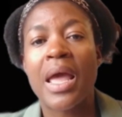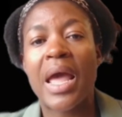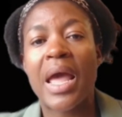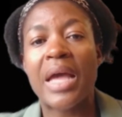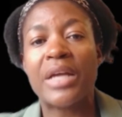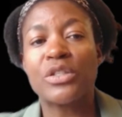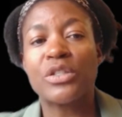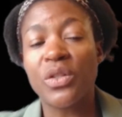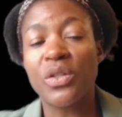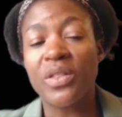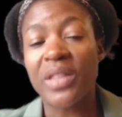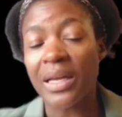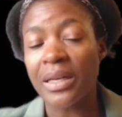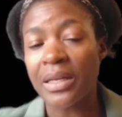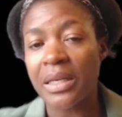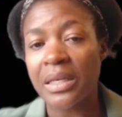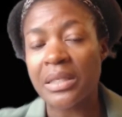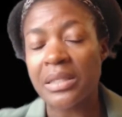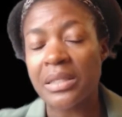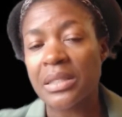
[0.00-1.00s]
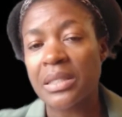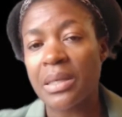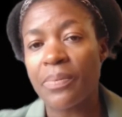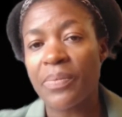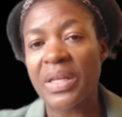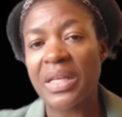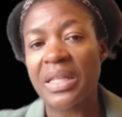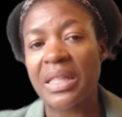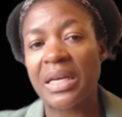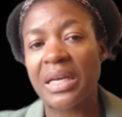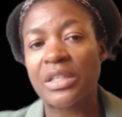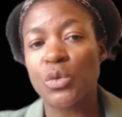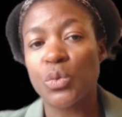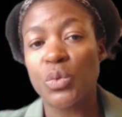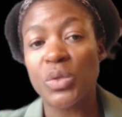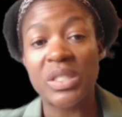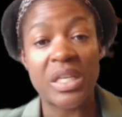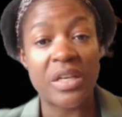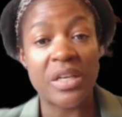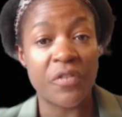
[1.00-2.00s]
And so that is something that
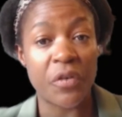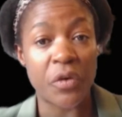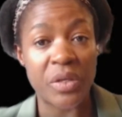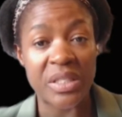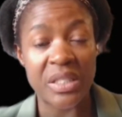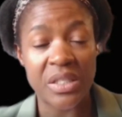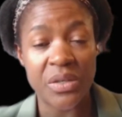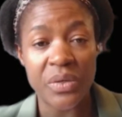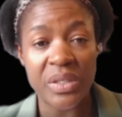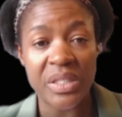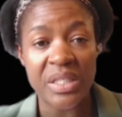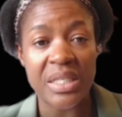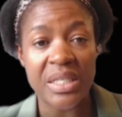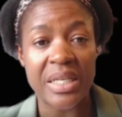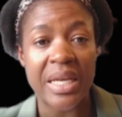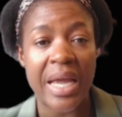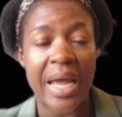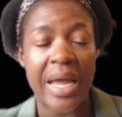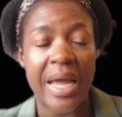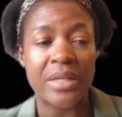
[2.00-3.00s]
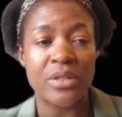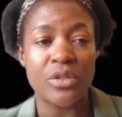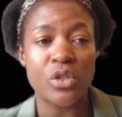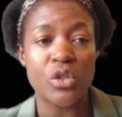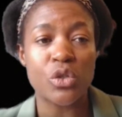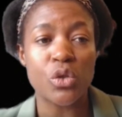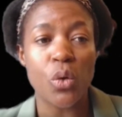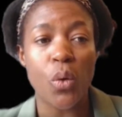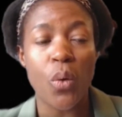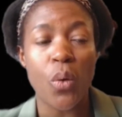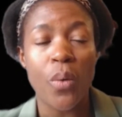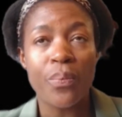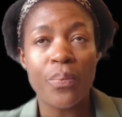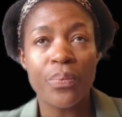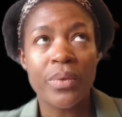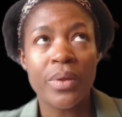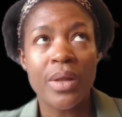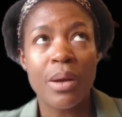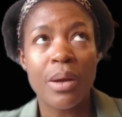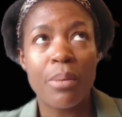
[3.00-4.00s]
we take very seriously. And so
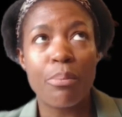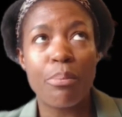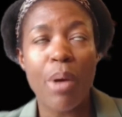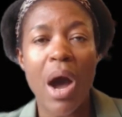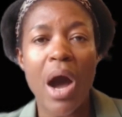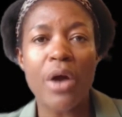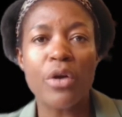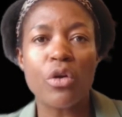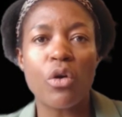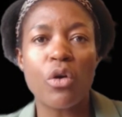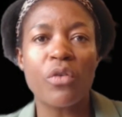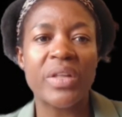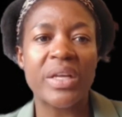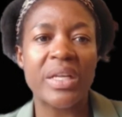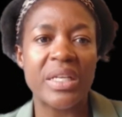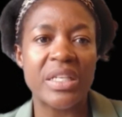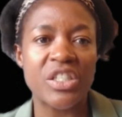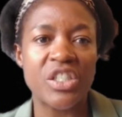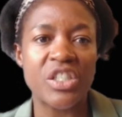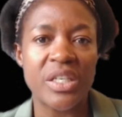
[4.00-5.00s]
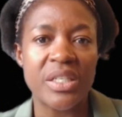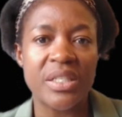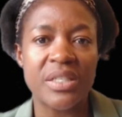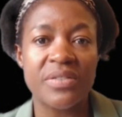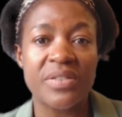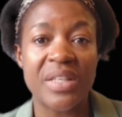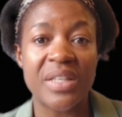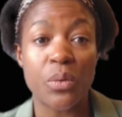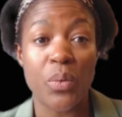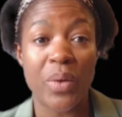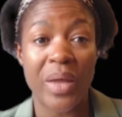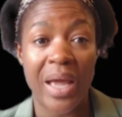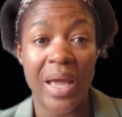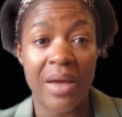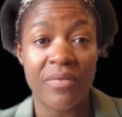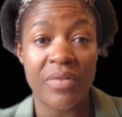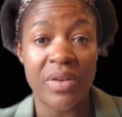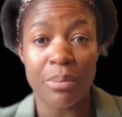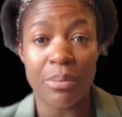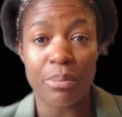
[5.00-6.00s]
part of the initiatives that we
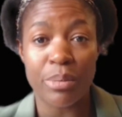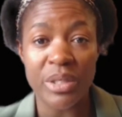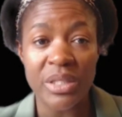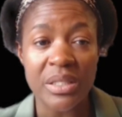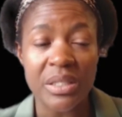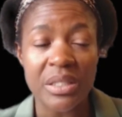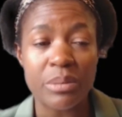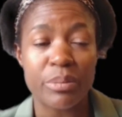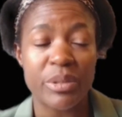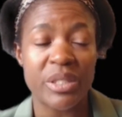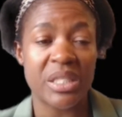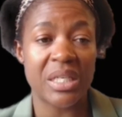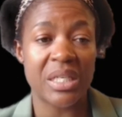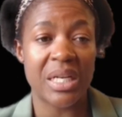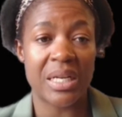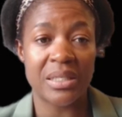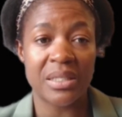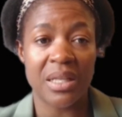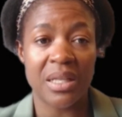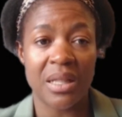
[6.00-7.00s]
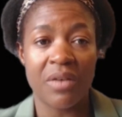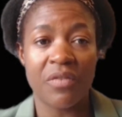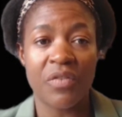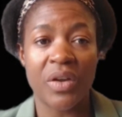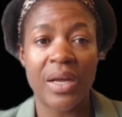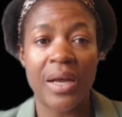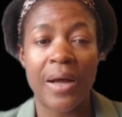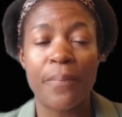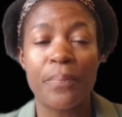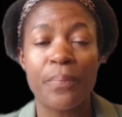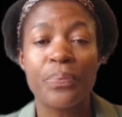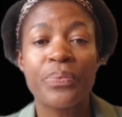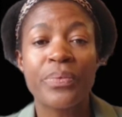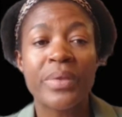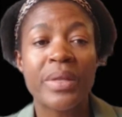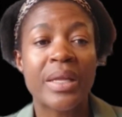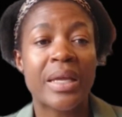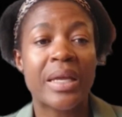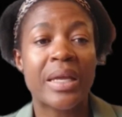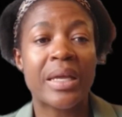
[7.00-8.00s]
have in our business, particularly in South Africa,
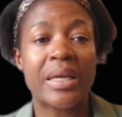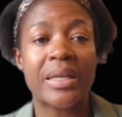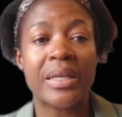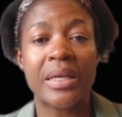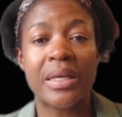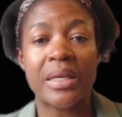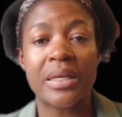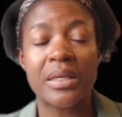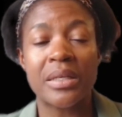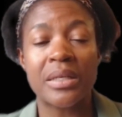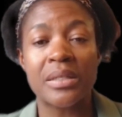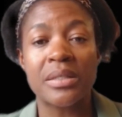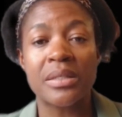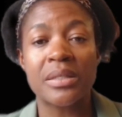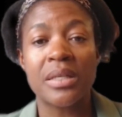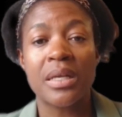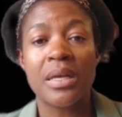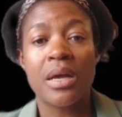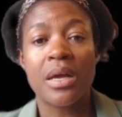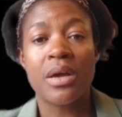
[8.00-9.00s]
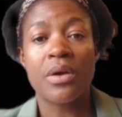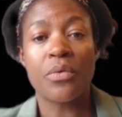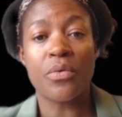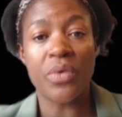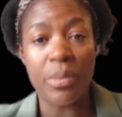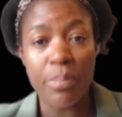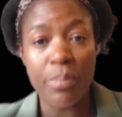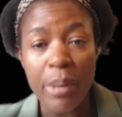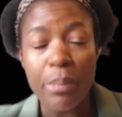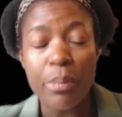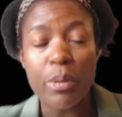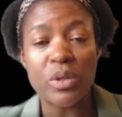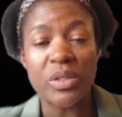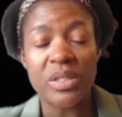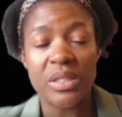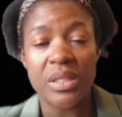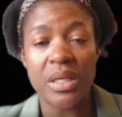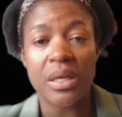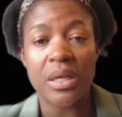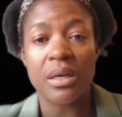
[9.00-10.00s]
it is
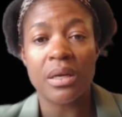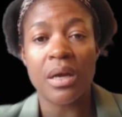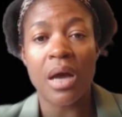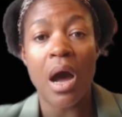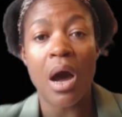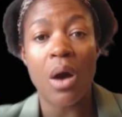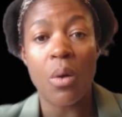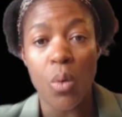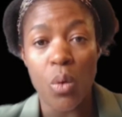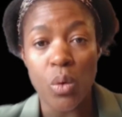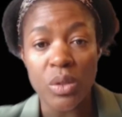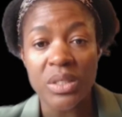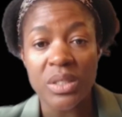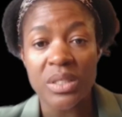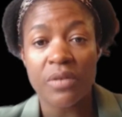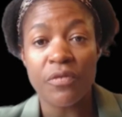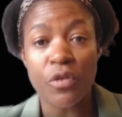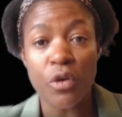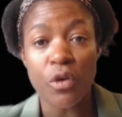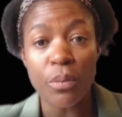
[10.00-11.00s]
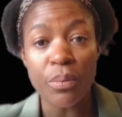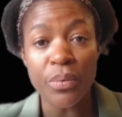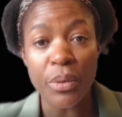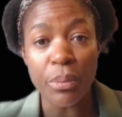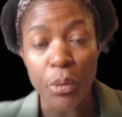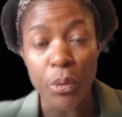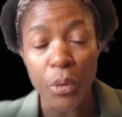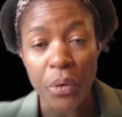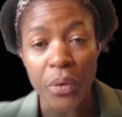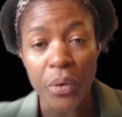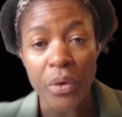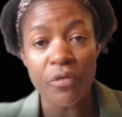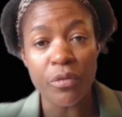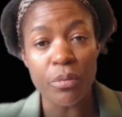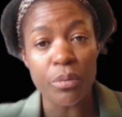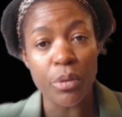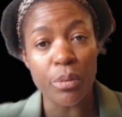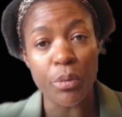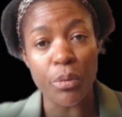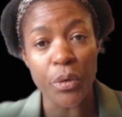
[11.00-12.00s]
repurposing our water from the brewery or
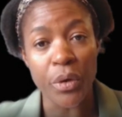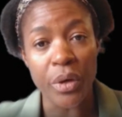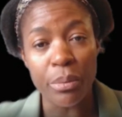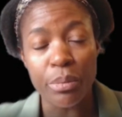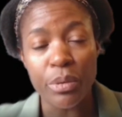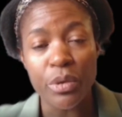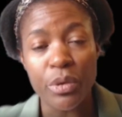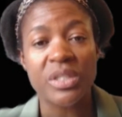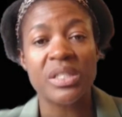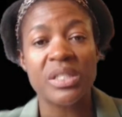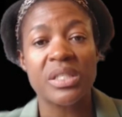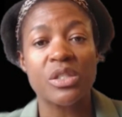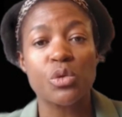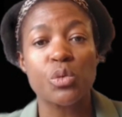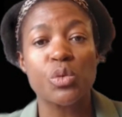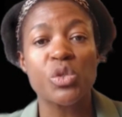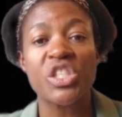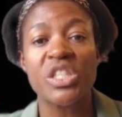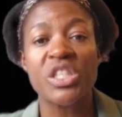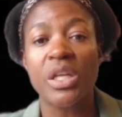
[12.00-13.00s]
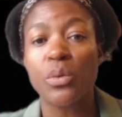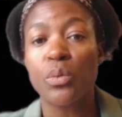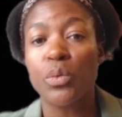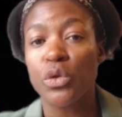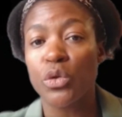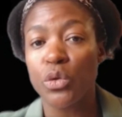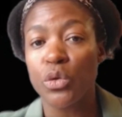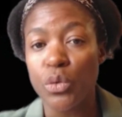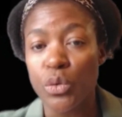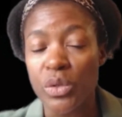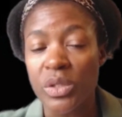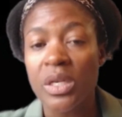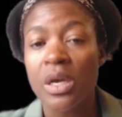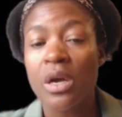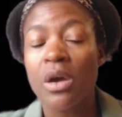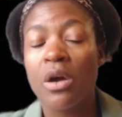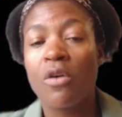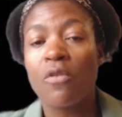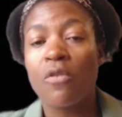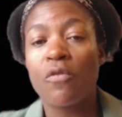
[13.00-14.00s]
from the brewing process, which then we use
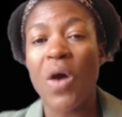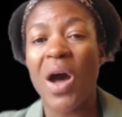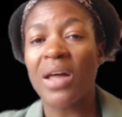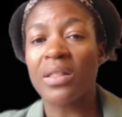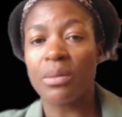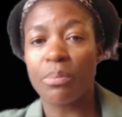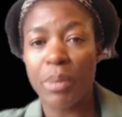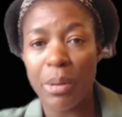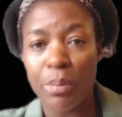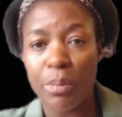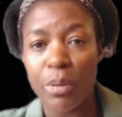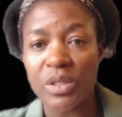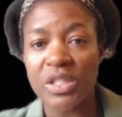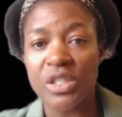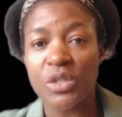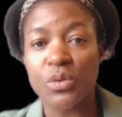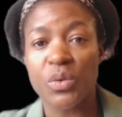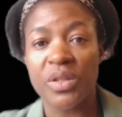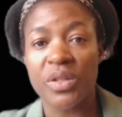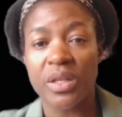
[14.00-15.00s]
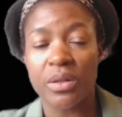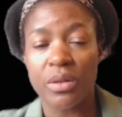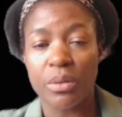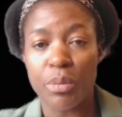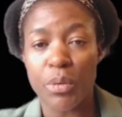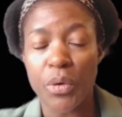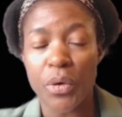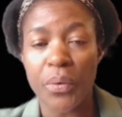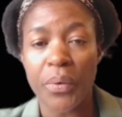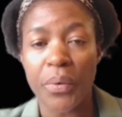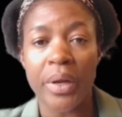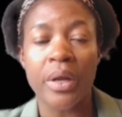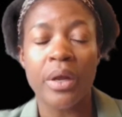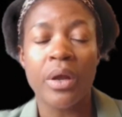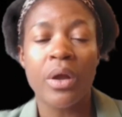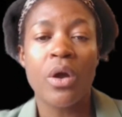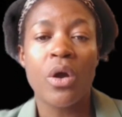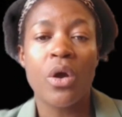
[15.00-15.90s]
for other purposes within the brewery.